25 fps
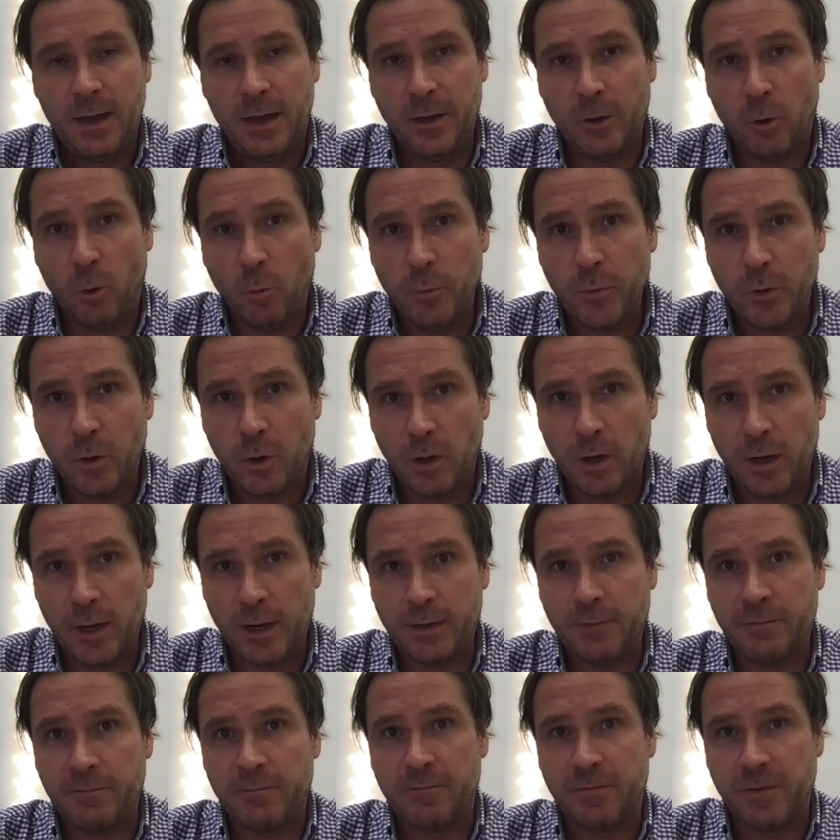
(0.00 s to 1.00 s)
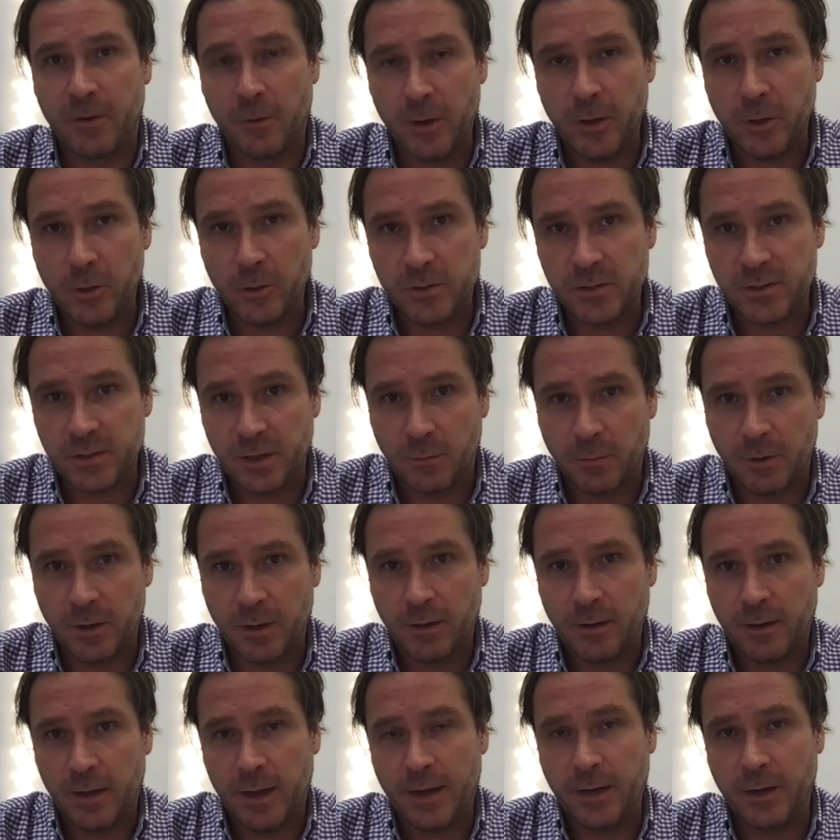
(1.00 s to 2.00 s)
I hope you all had a very good
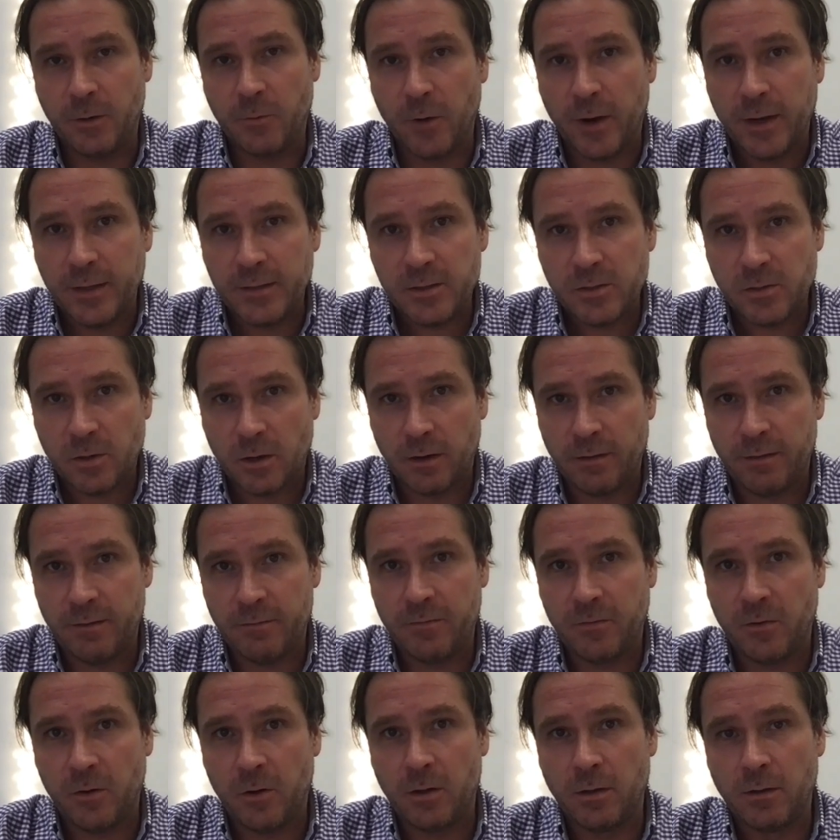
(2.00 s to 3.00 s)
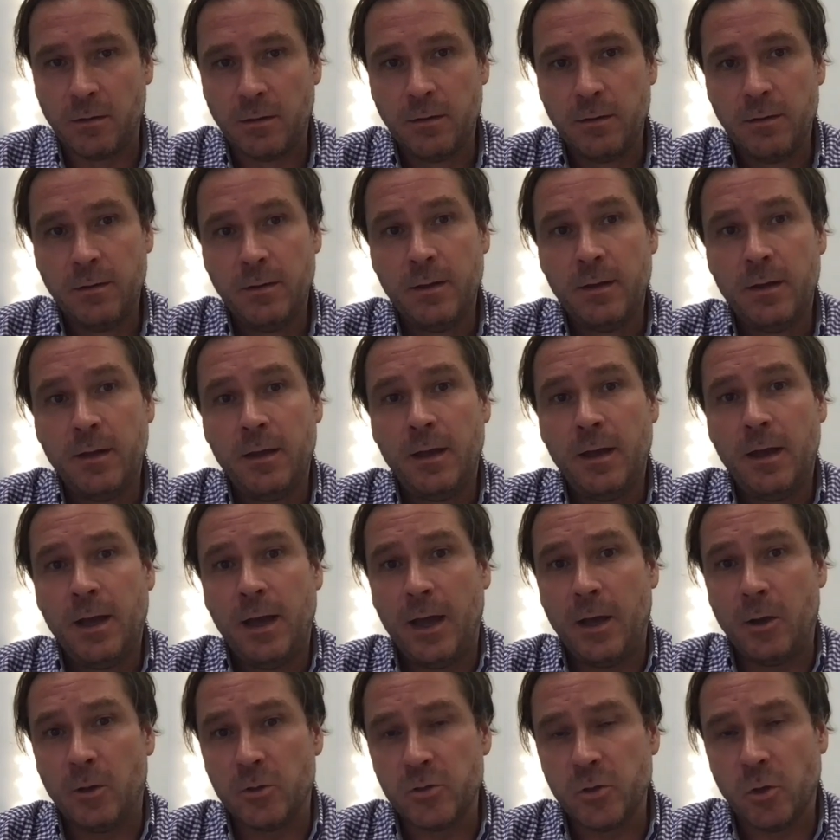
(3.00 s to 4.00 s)
summer and a great start of the fall.
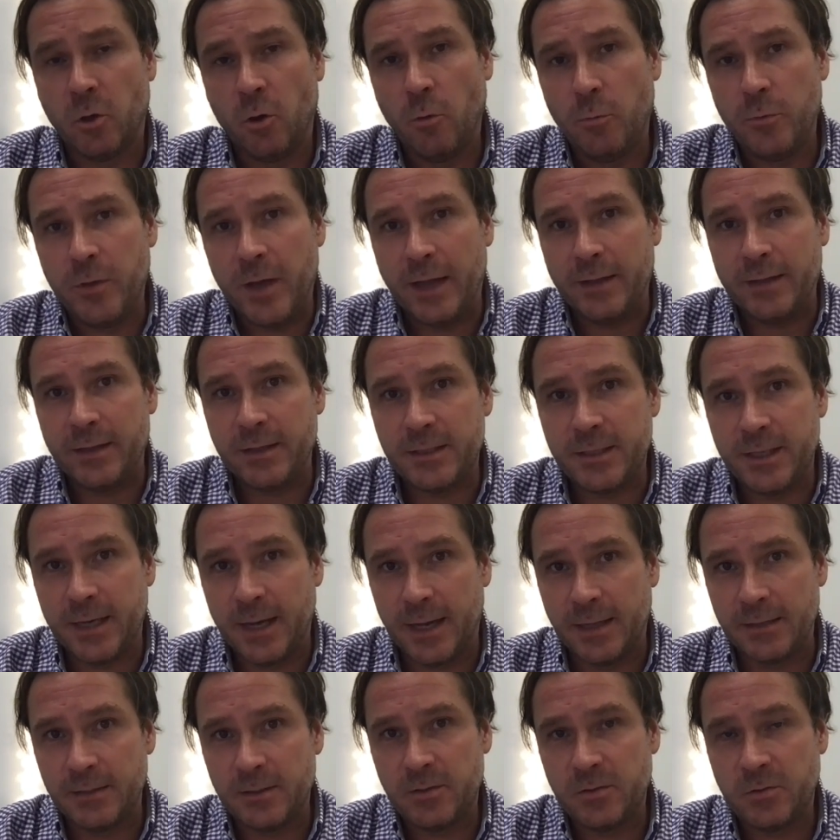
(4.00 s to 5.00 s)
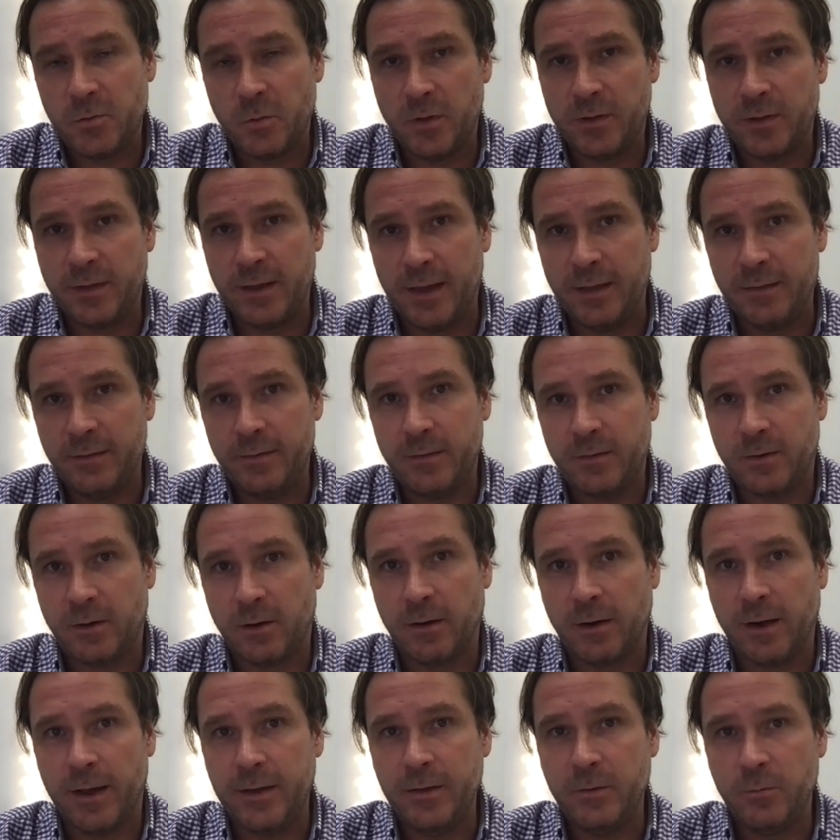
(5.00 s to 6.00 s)
I also hope you had the chance to attend
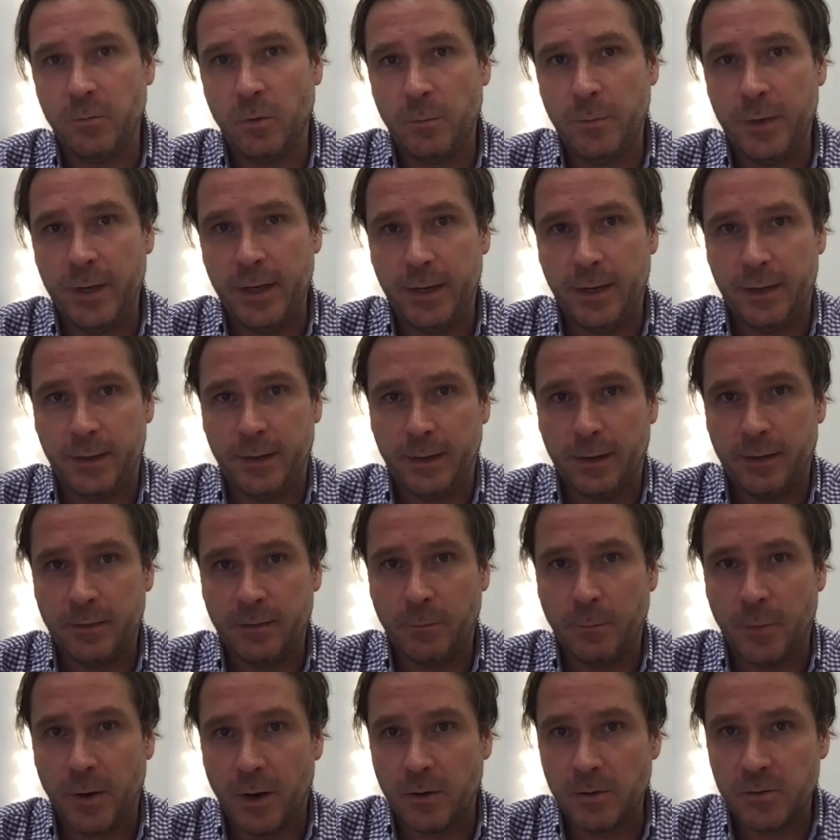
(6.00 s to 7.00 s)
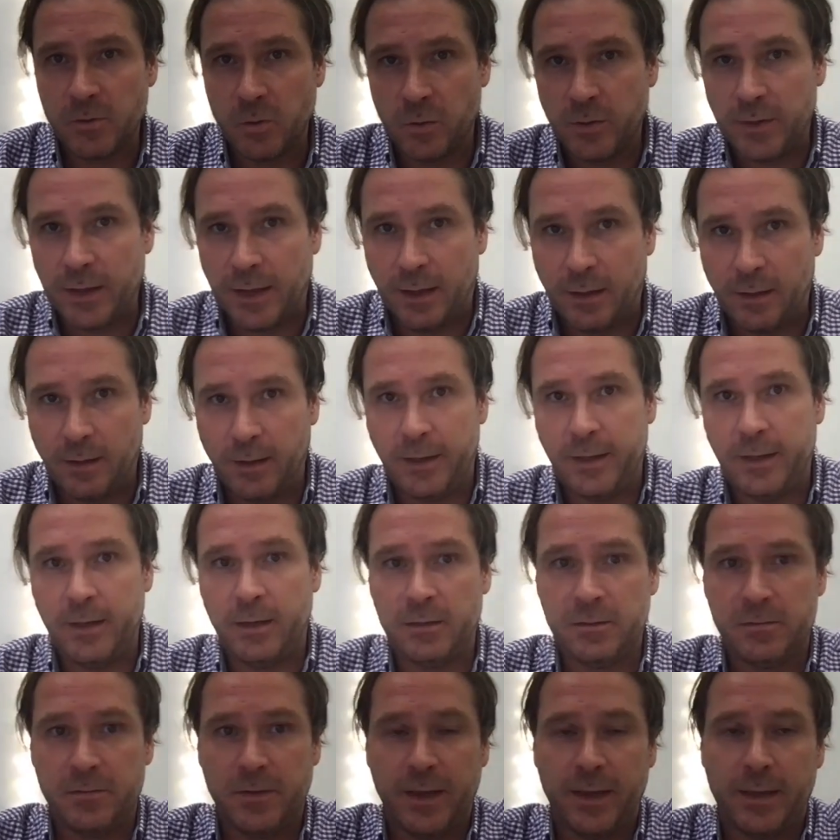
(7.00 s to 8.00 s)
our annual meeting at the Paris Hotel in
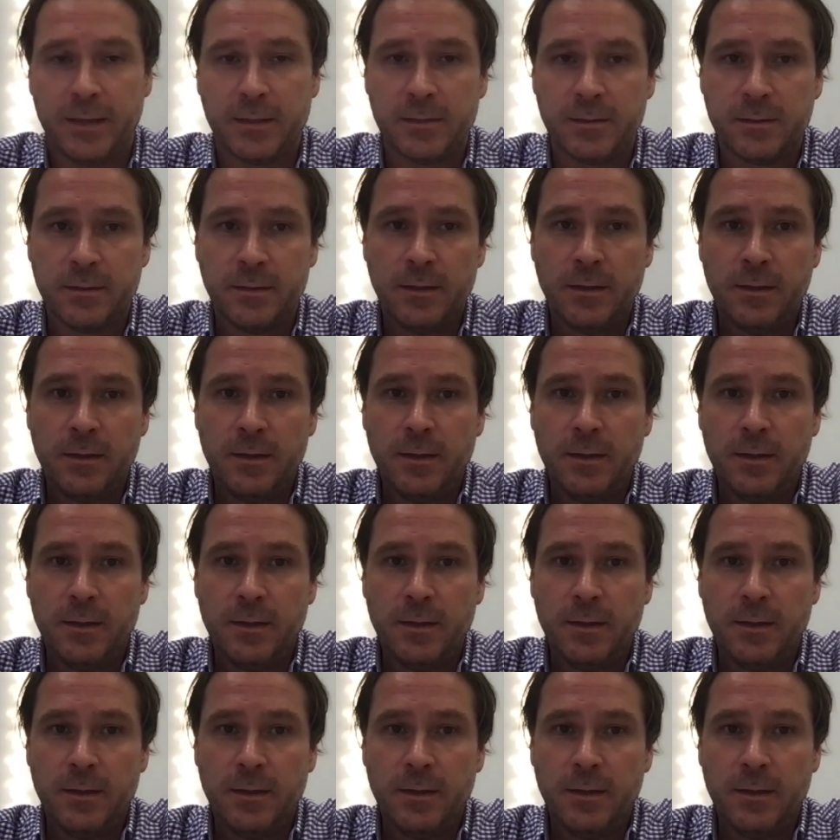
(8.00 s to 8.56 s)
Las Vegas,